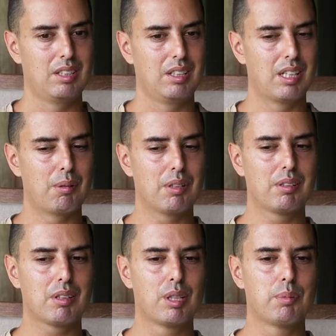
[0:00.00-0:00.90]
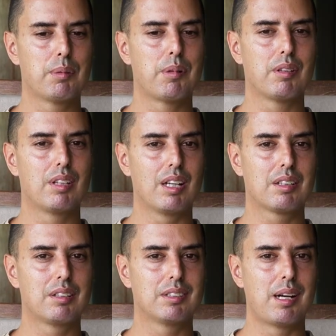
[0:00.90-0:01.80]
Yeah, I want to talk a little bit about that,
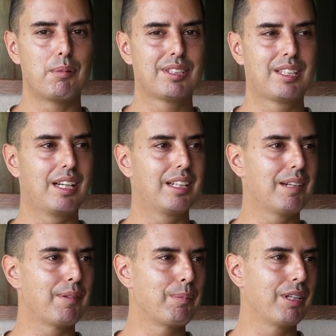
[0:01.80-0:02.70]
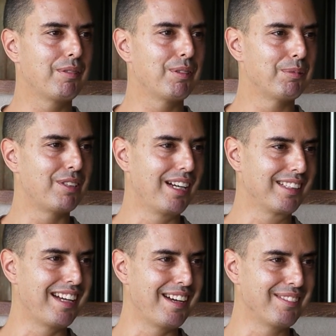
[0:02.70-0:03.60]
because now we scared everybody from
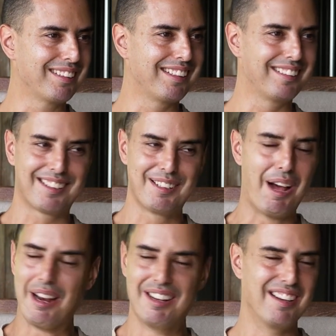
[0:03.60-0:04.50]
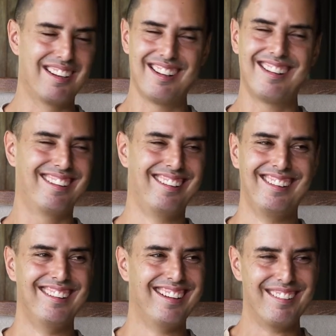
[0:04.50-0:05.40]
trying diving. They're like, no. I'm
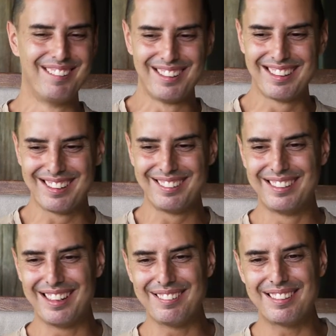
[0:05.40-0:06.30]
not going to go there.